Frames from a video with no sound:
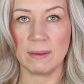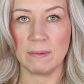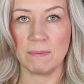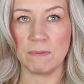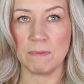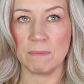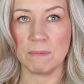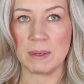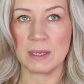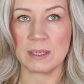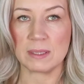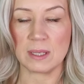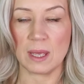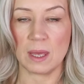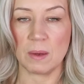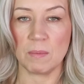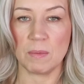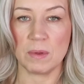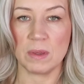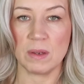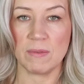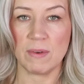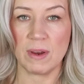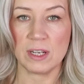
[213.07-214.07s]
You can mix that
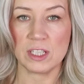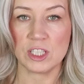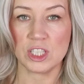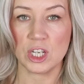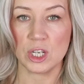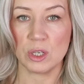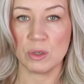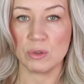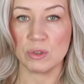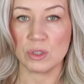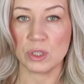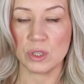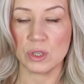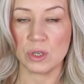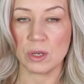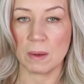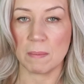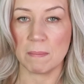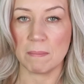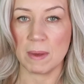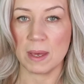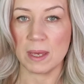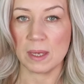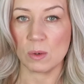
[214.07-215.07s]
in with your eyeshadows. You
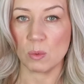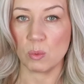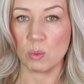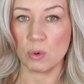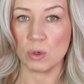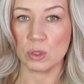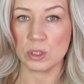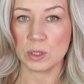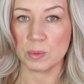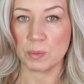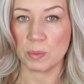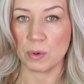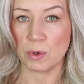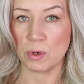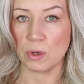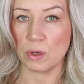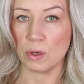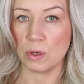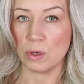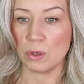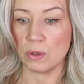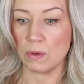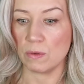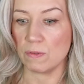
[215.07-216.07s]
can make
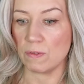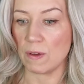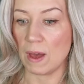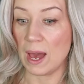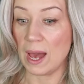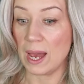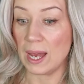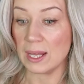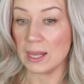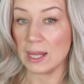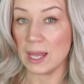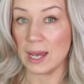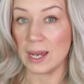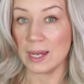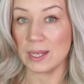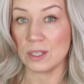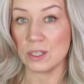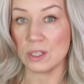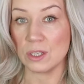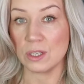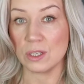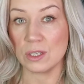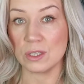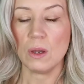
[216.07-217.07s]
waterproof
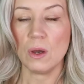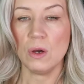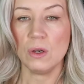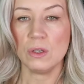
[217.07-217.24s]
eyeliners.